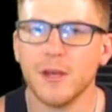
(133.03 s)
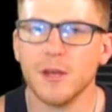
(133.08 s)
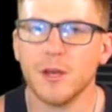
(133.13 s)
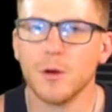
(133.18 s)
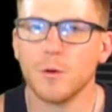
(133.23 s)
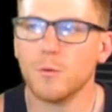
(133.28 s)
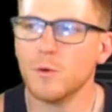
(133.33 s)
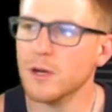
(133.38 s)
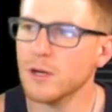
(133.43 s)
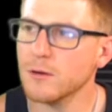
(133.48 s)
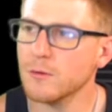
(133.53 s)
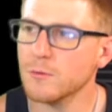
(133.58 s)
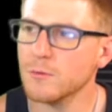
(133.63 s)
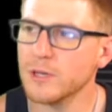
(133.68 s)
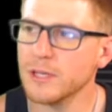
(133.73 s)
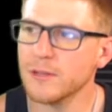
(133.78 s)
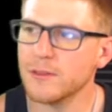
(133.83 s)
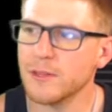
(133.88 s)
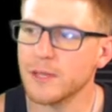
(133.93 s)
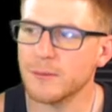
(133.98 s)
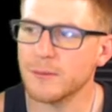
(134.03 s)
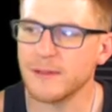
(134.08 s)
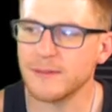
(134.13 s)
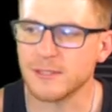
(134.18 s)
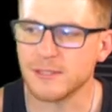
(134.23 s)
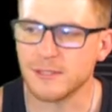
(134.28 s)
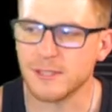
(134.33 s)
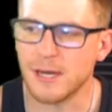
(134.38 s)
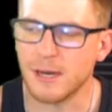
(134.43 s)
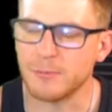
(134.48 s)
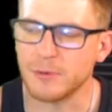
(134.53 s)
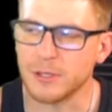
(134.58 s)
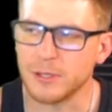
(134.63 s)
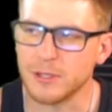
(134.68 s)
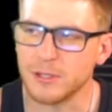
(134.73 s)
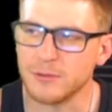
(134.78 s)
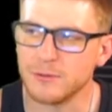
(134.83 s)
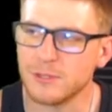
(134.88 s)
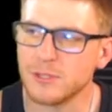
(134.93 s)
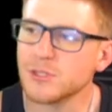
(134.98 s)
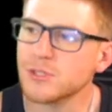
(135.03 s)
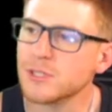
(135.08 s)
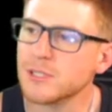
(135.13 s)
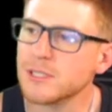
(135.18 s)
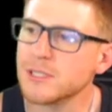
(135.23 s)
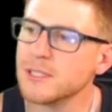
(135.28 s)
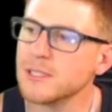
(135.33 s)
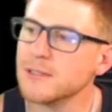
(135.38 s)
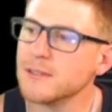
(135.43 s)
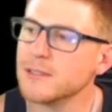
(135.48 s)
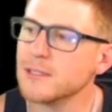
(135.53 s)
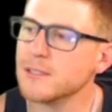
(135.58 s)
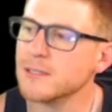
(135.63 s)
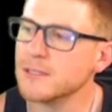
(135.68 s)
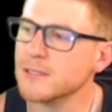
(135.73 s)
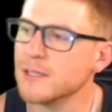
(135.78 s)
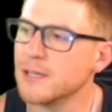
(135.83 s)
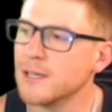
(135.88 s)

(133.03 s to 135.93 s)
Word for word: Will, what do you think about this topic? Are you interested in this?